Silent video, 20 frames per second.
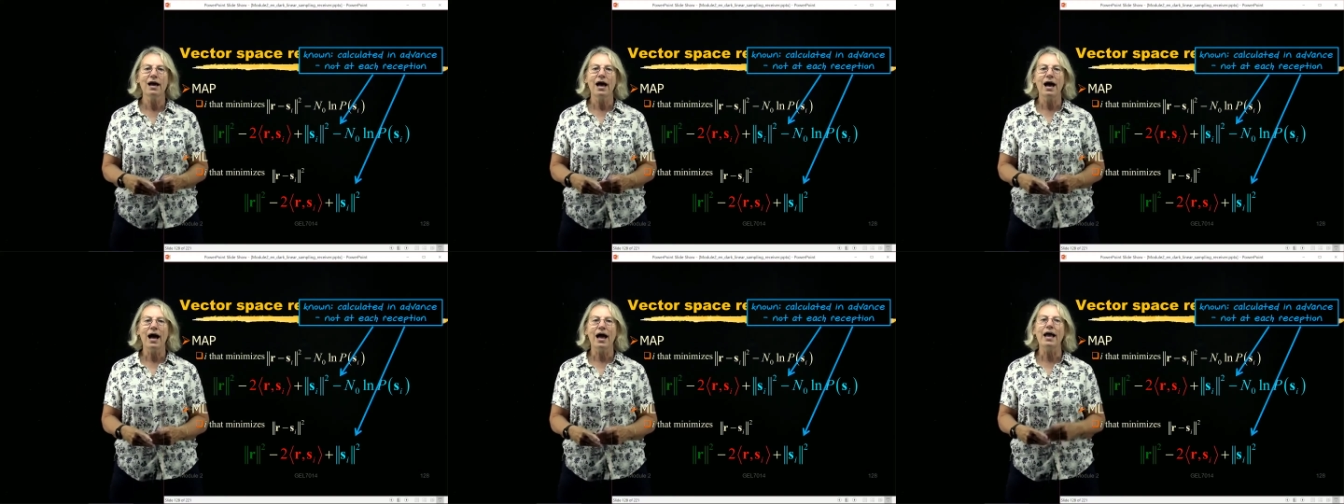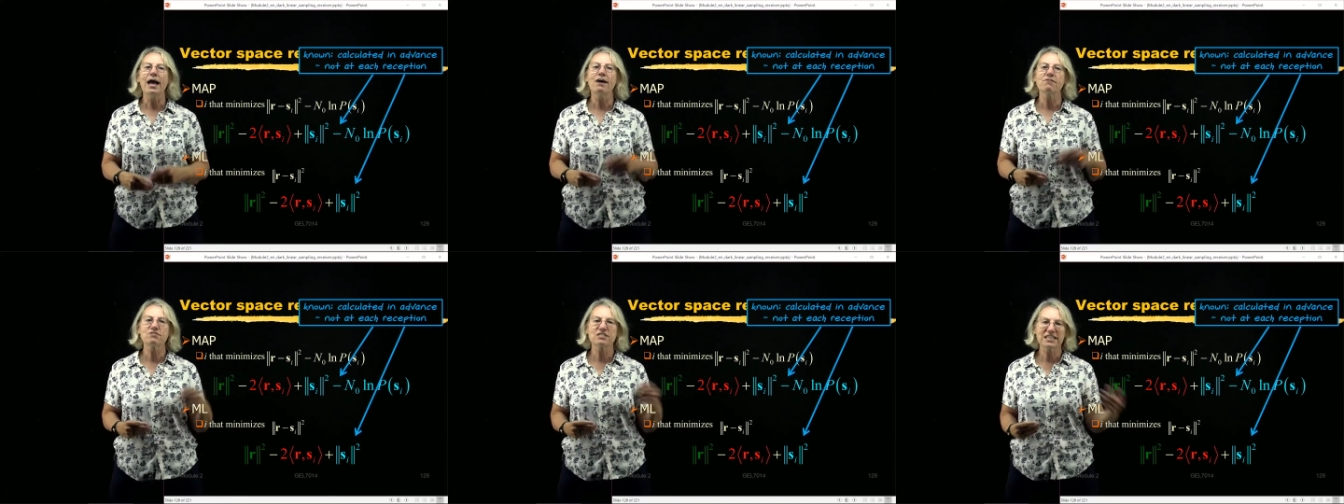I
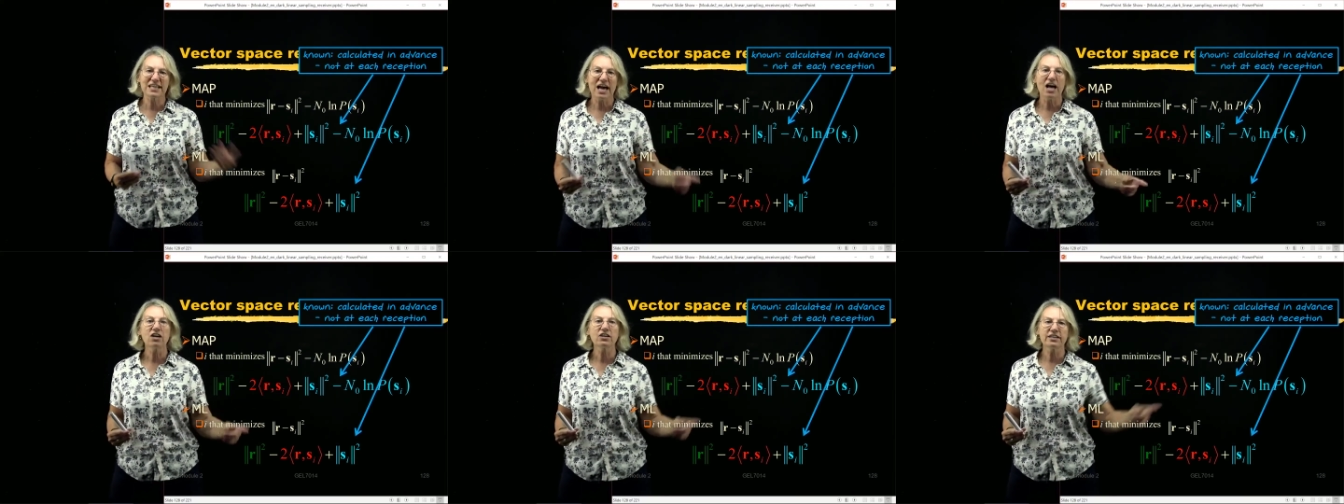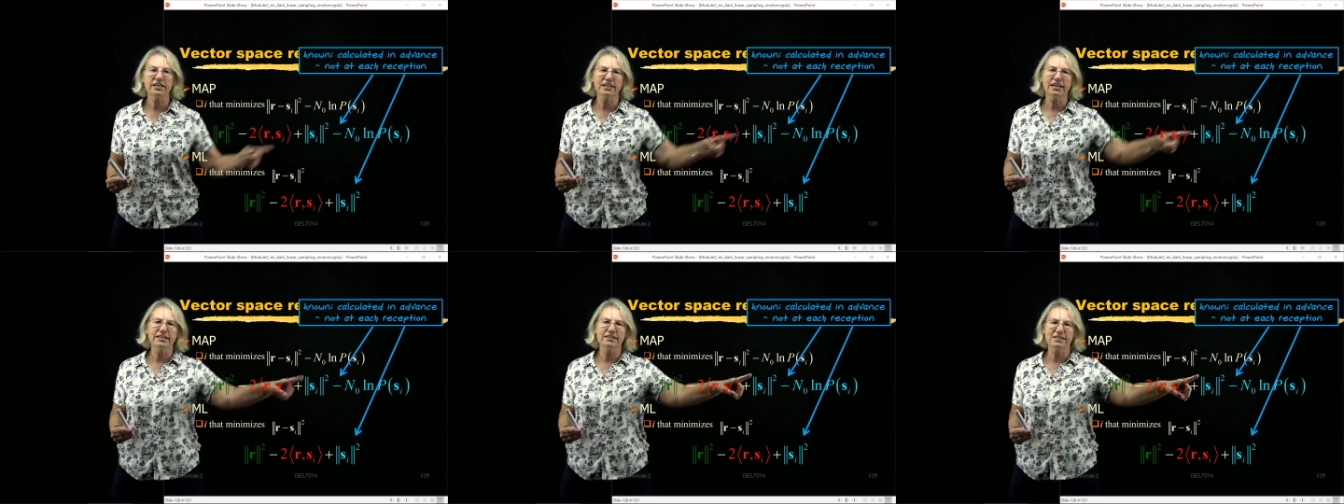have to
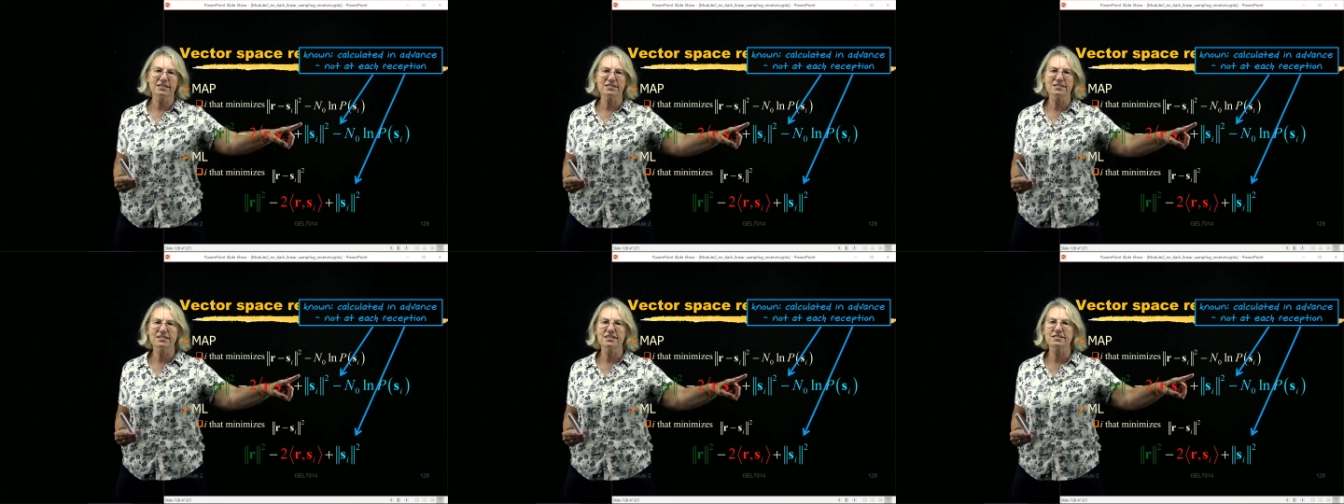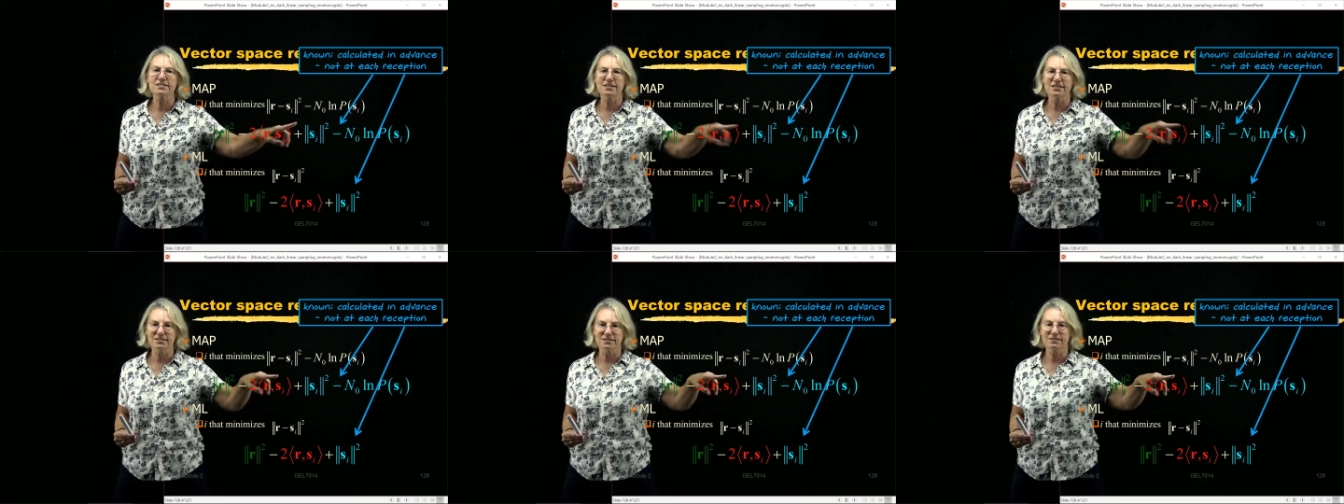calculate this
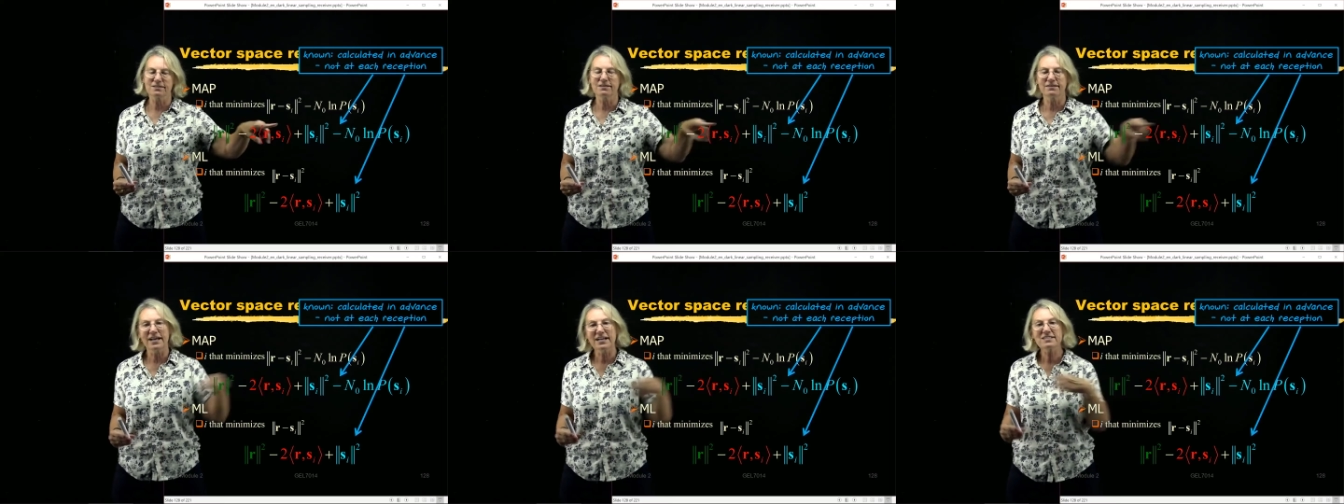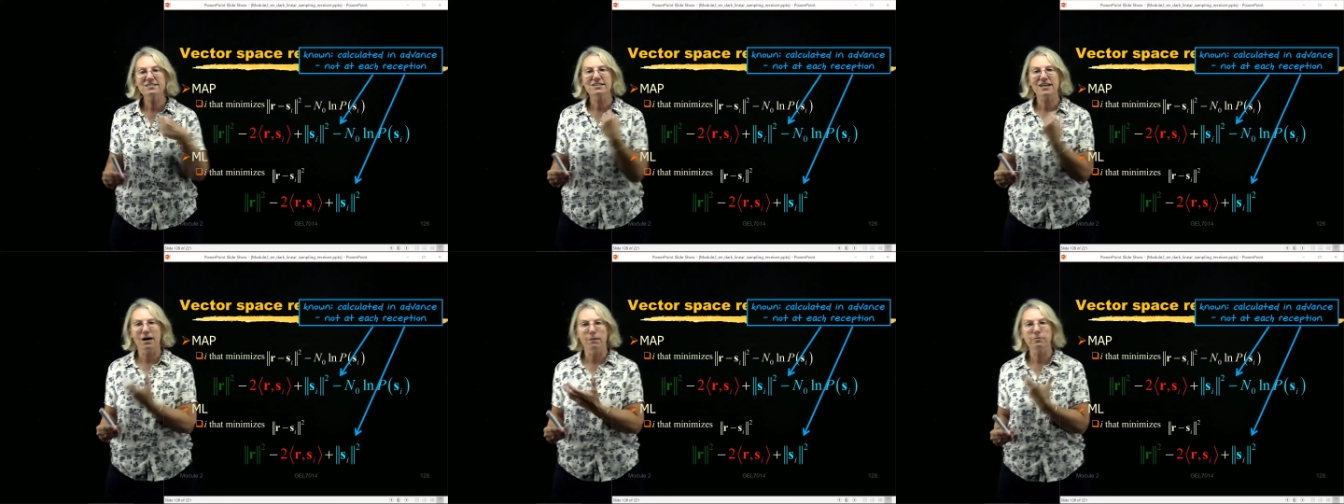distance, and
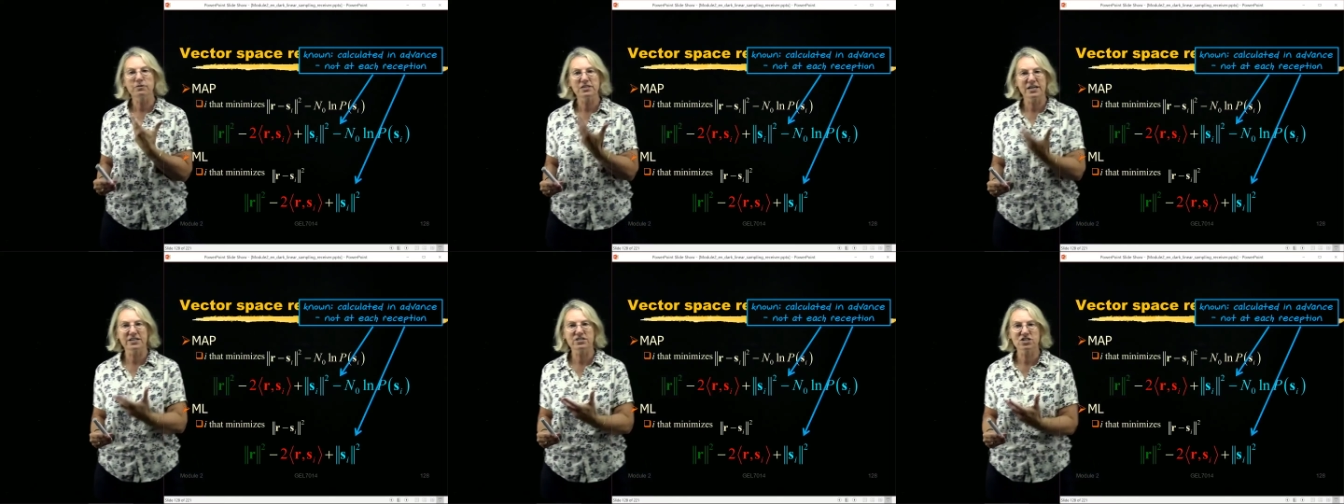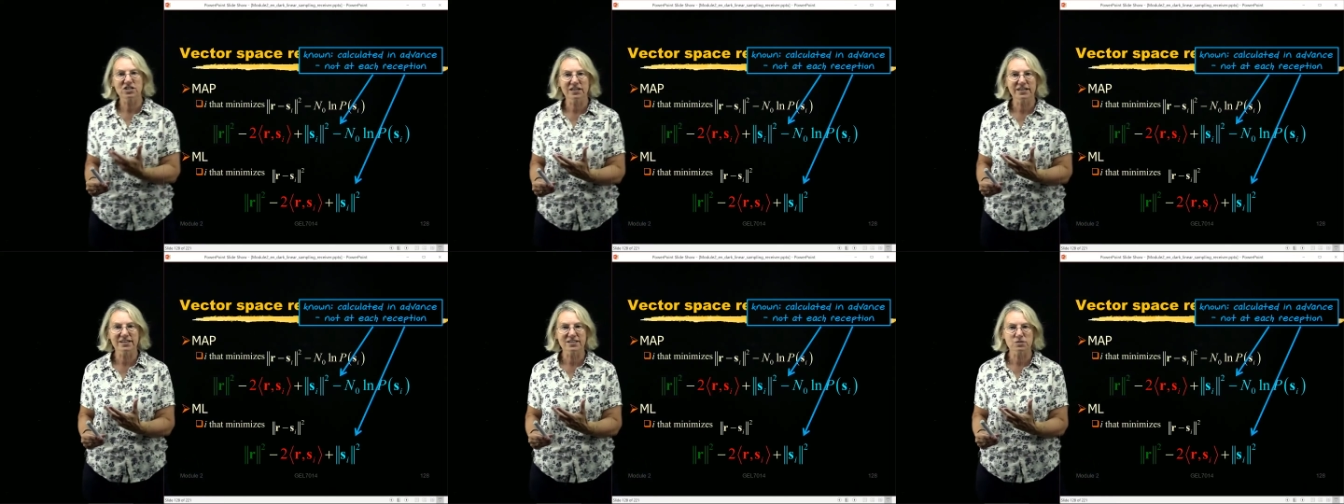that's
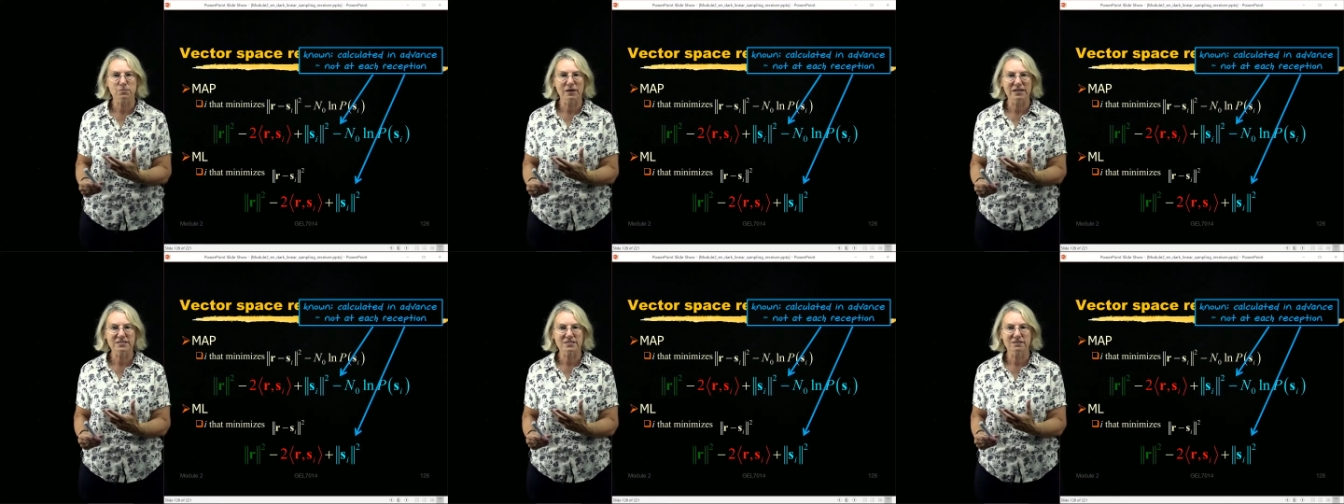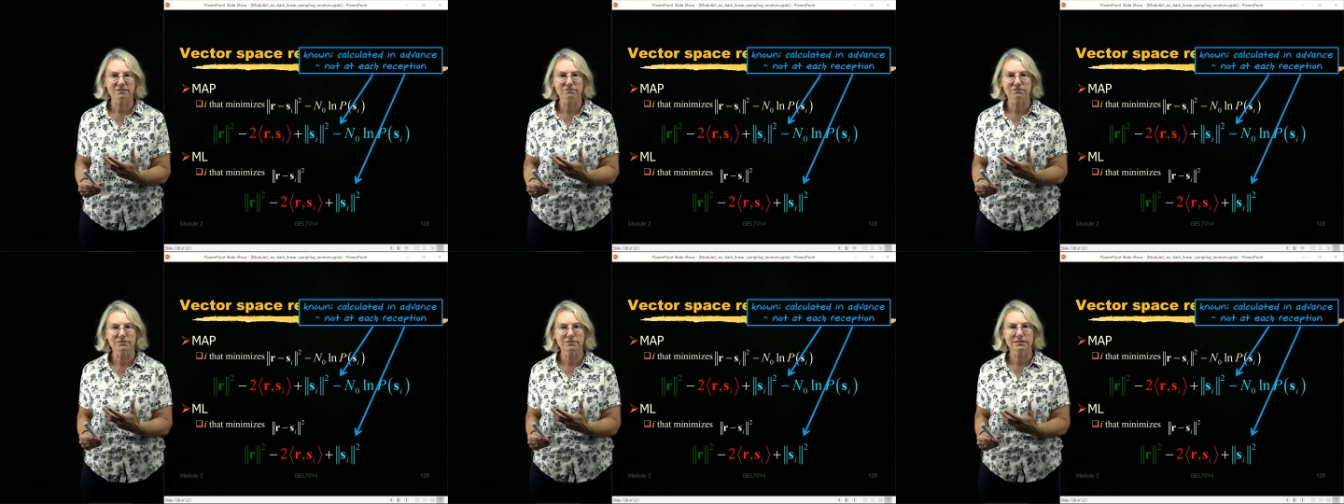computationally
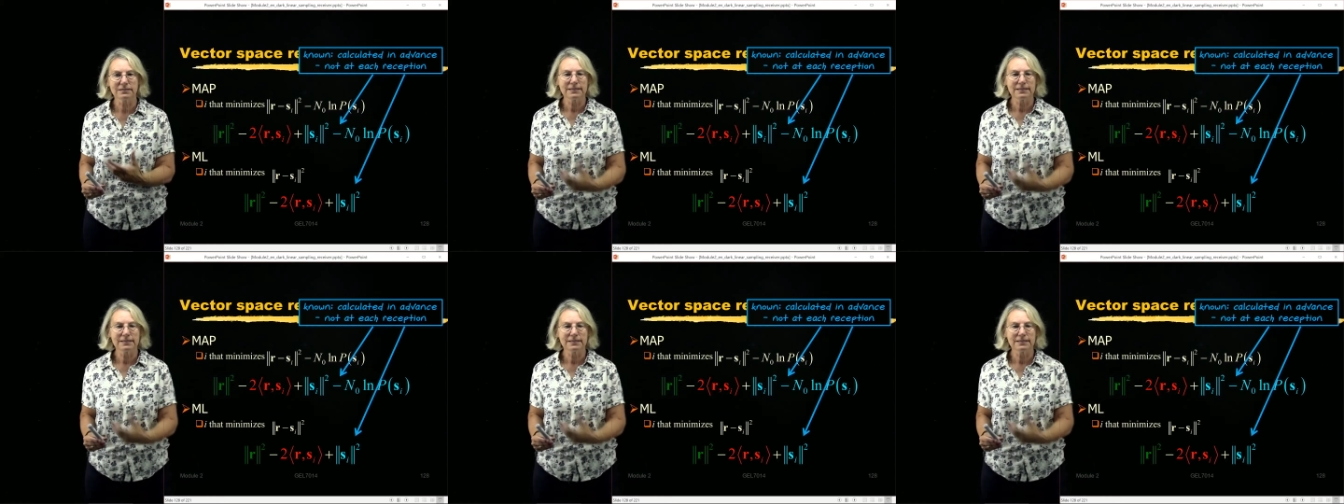expensive.